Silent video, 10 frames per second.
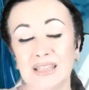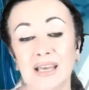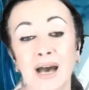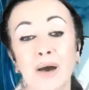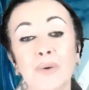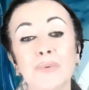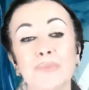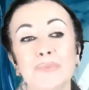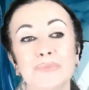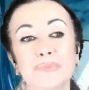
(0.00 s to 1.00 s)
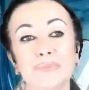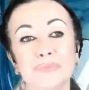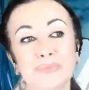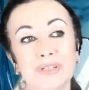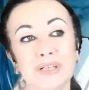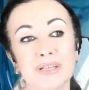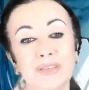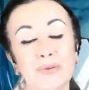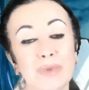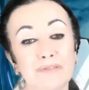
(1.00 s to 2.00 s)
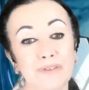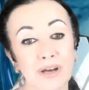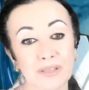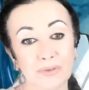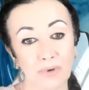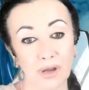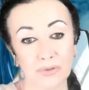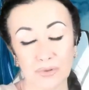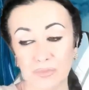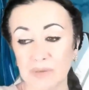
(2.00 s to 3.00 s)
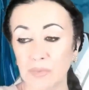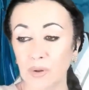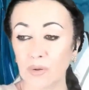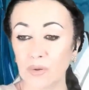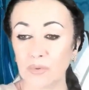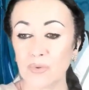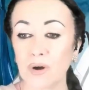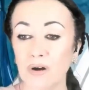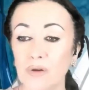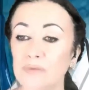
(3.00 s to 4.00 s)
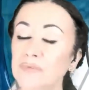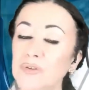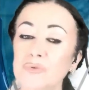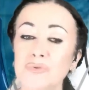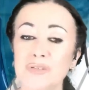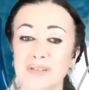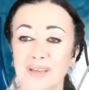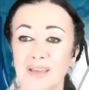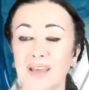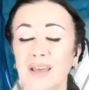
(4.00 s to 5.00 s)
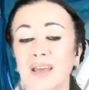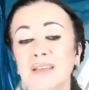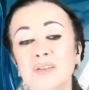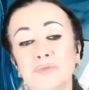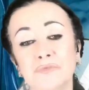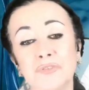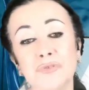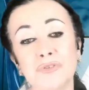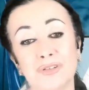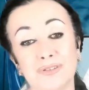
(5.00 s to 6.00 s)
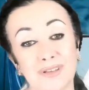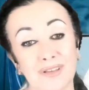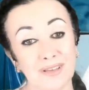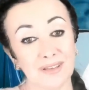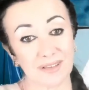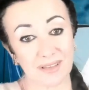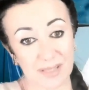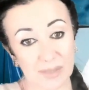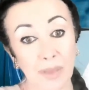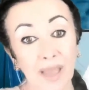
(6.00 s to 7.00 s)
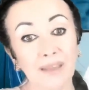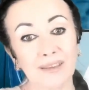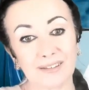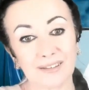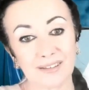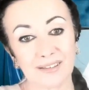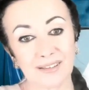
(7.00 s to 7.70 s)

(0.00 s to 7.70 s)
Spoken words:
Now, you may find around you people who are confused, and in confusion, is pain.